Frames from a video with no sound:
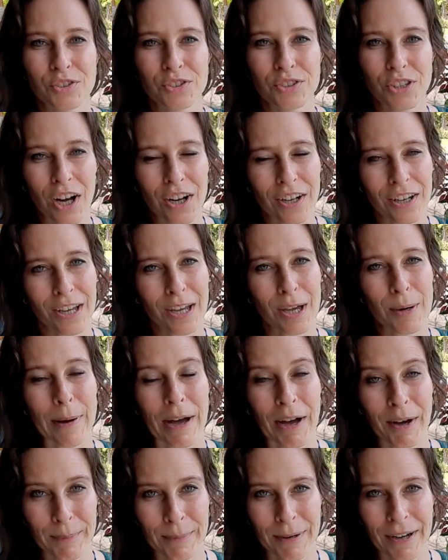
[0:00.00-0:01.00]
Talking
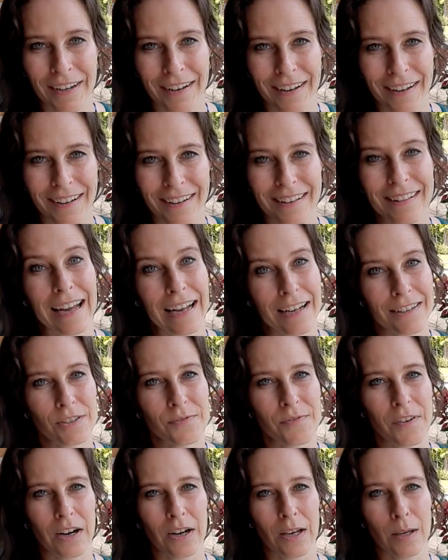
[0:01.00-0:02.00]
about money, that's
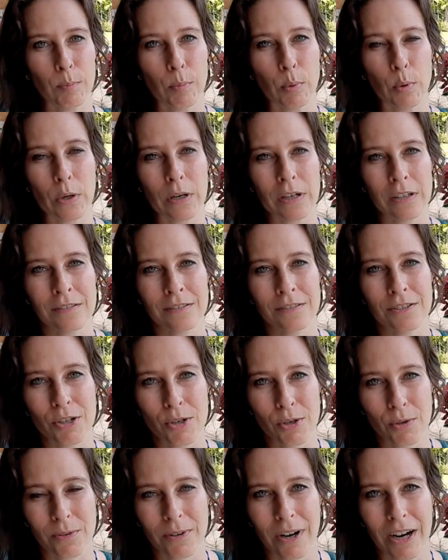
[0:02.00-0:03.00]
very important
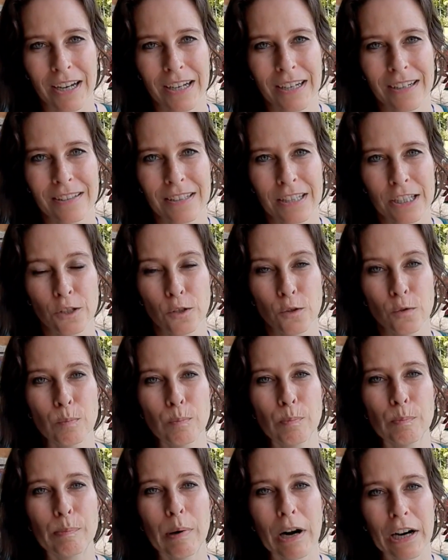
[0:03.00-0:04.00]
too, right? That you
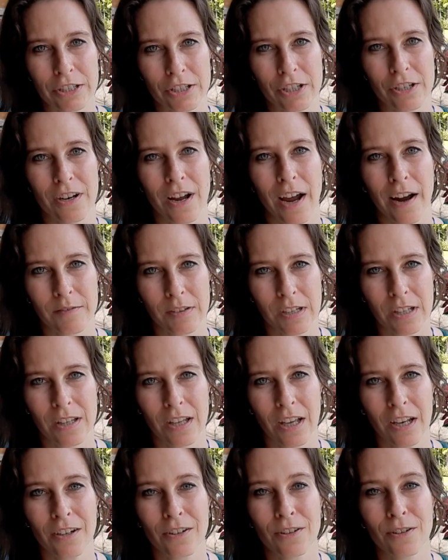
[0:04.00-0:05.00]
budget
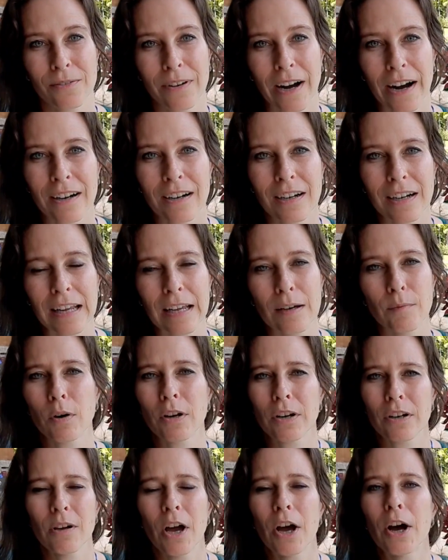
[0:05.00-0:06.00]
everything correctly. And
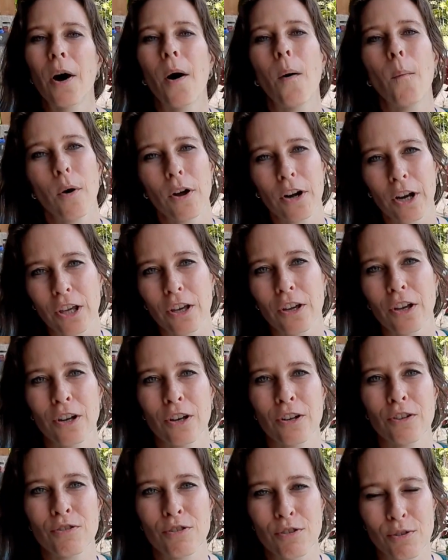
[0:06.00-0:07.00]
what are you
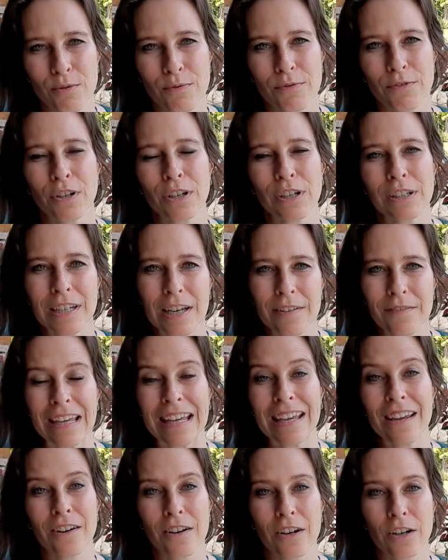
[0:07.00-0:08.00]
going to do for a living
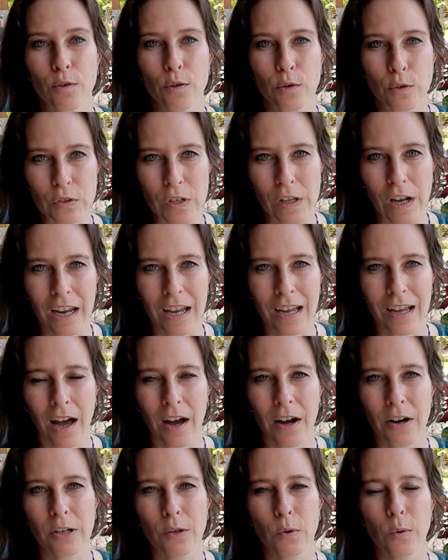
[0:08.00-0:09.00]
here in Costa Rica?
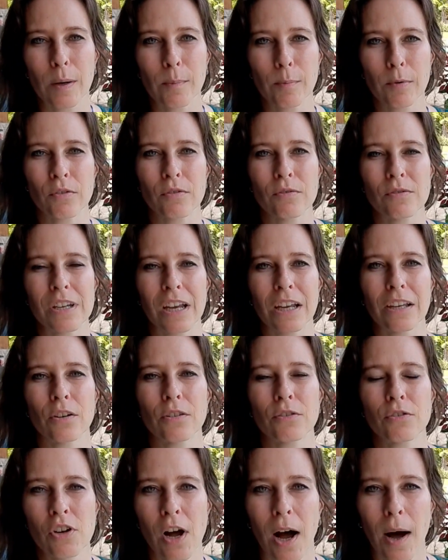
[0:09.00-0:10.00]
Are you able to take your
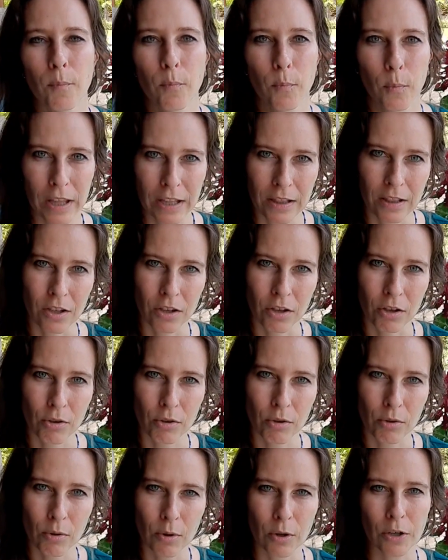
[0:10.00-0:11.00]
job with
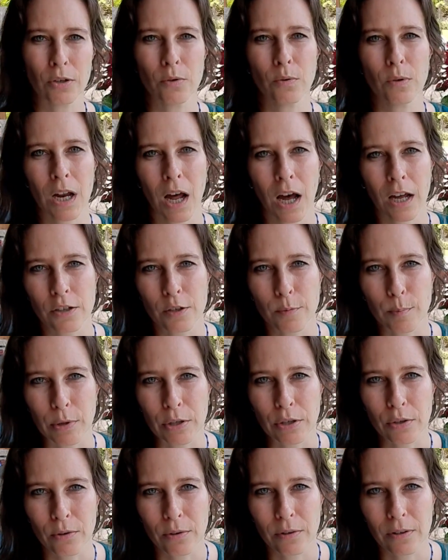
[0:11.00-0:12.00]
you? Are you an
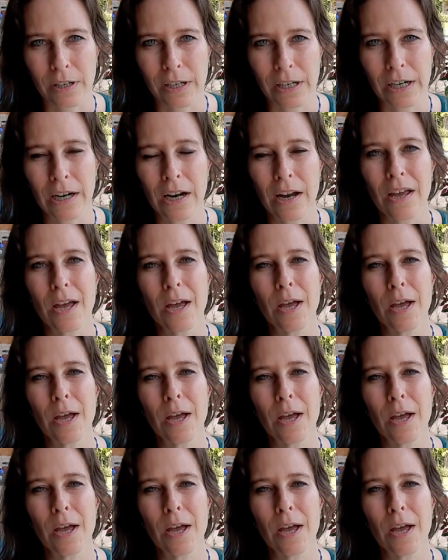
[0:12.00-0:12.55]
entrepreneur?